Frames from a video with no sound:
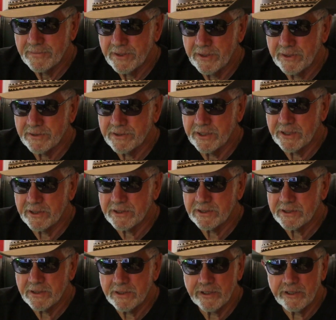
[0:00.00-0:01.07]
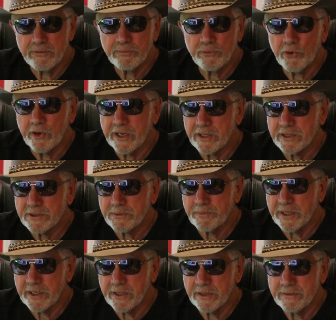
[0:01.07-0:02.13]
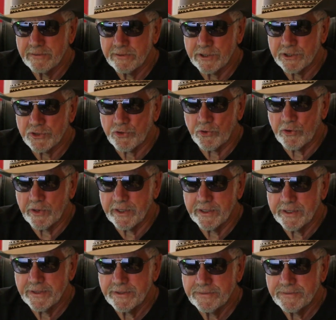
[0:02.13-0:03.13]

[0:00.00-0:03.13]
you'll see this little boy that's being destroyed.